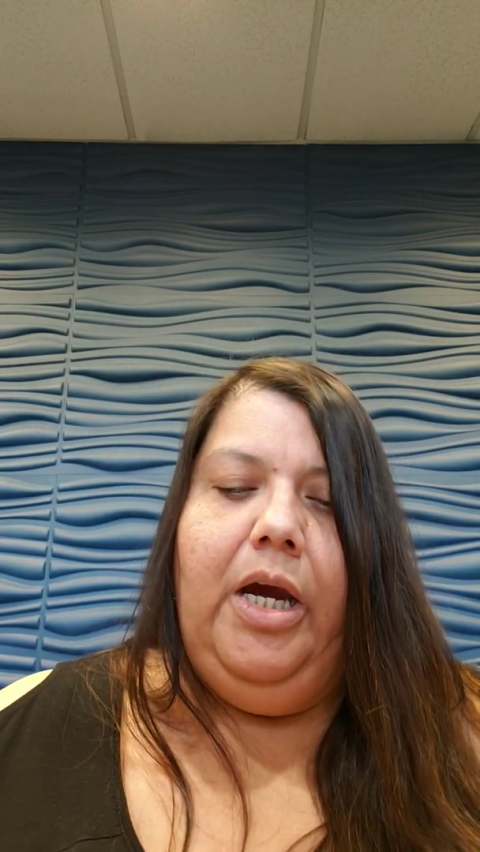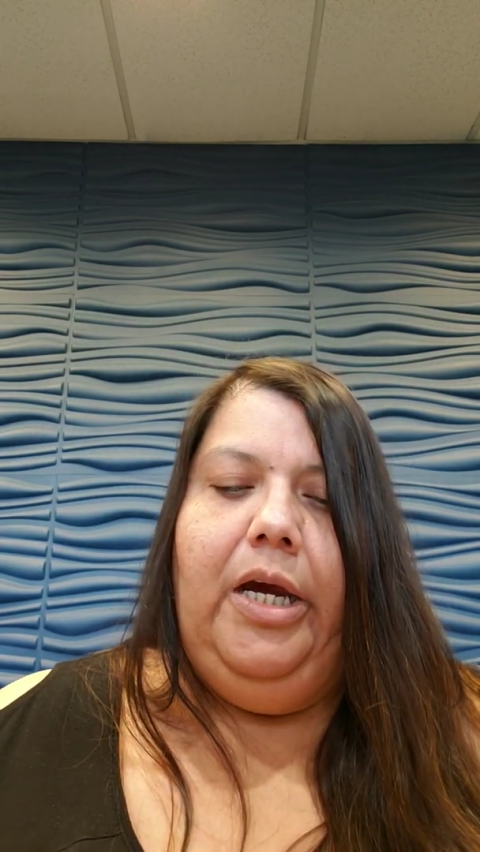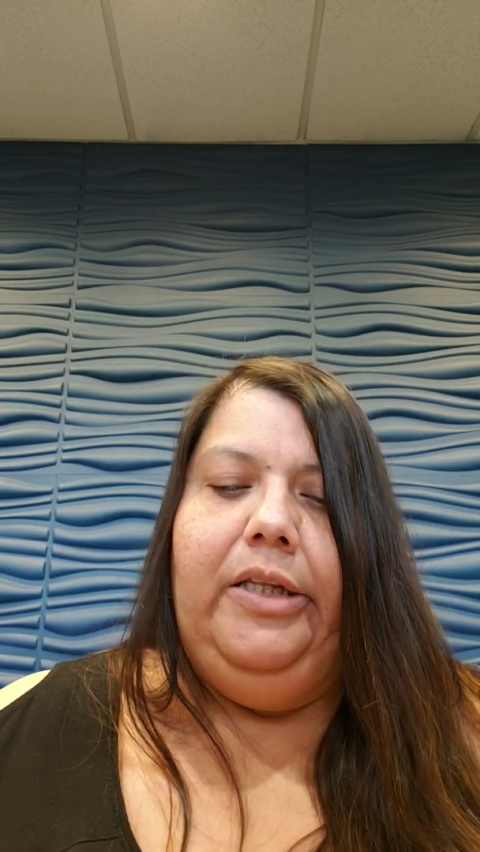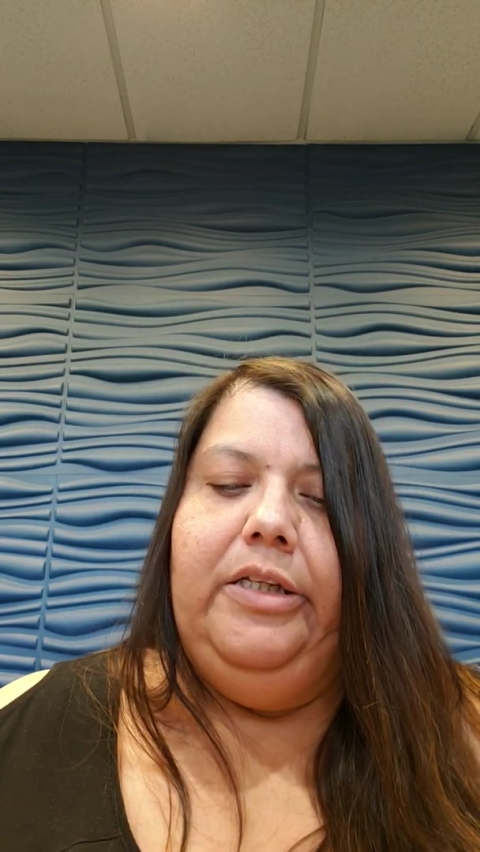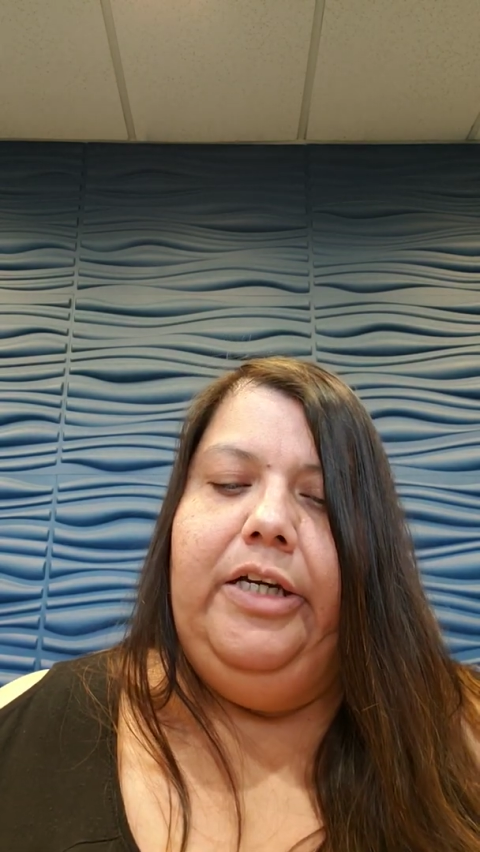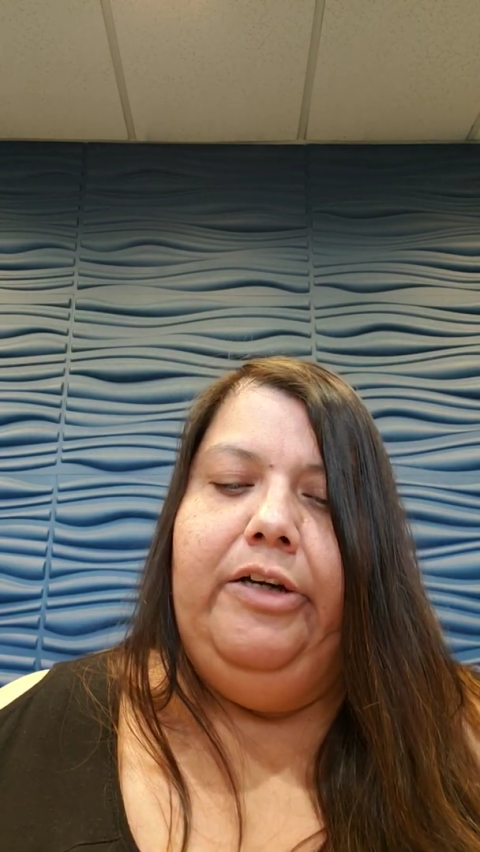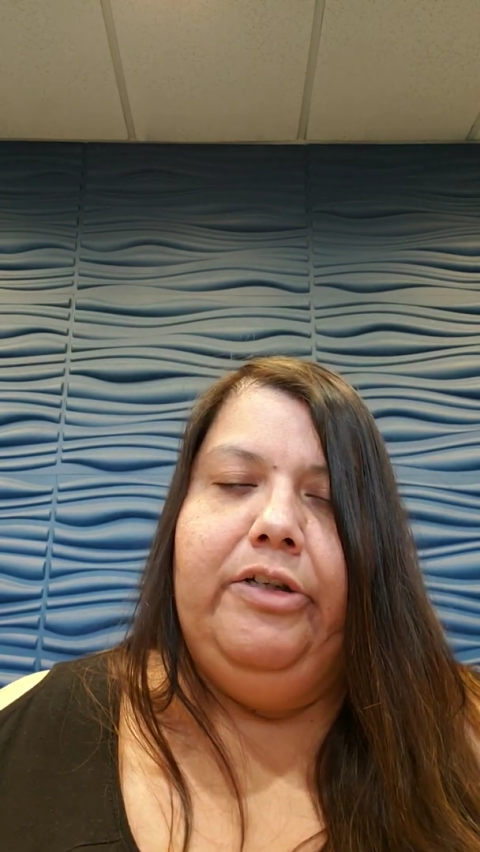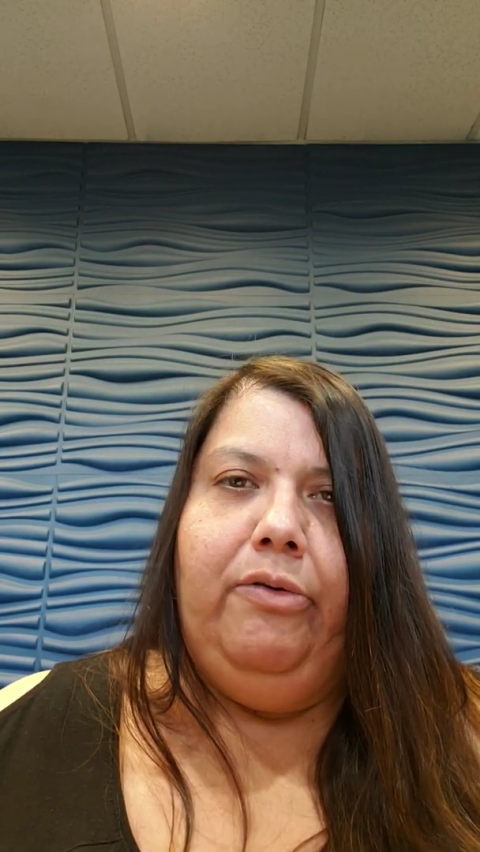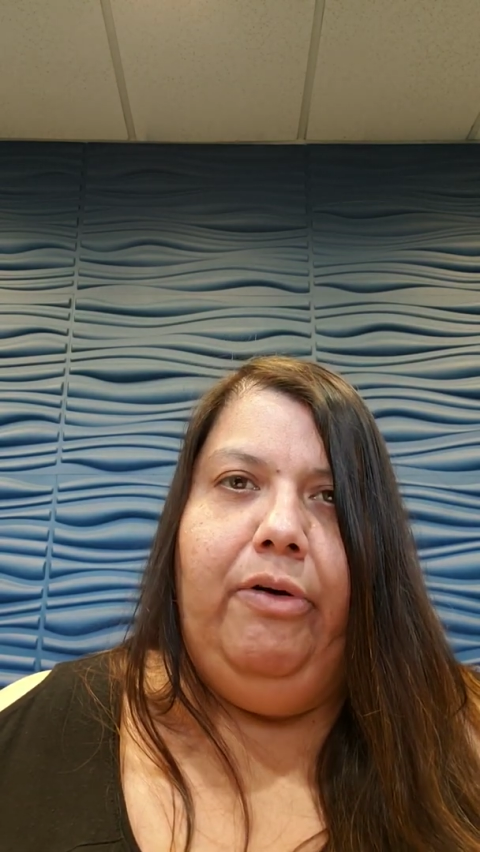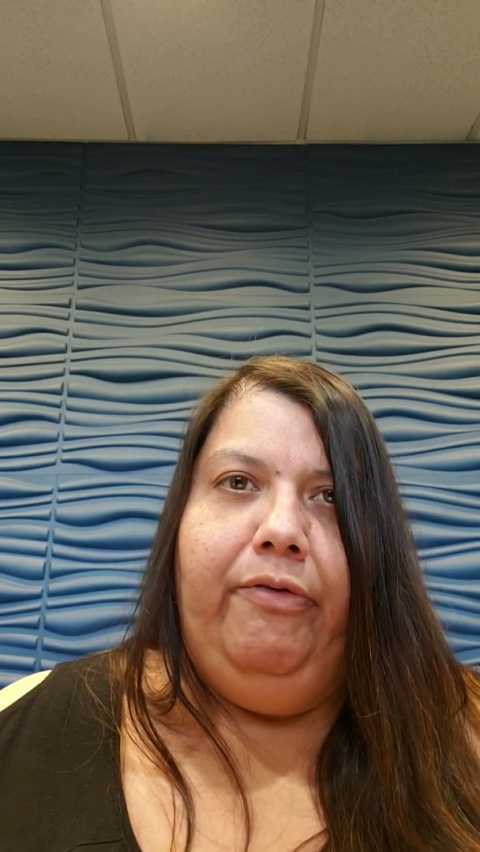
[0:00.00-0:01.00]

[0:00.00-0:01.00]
And then here's a quote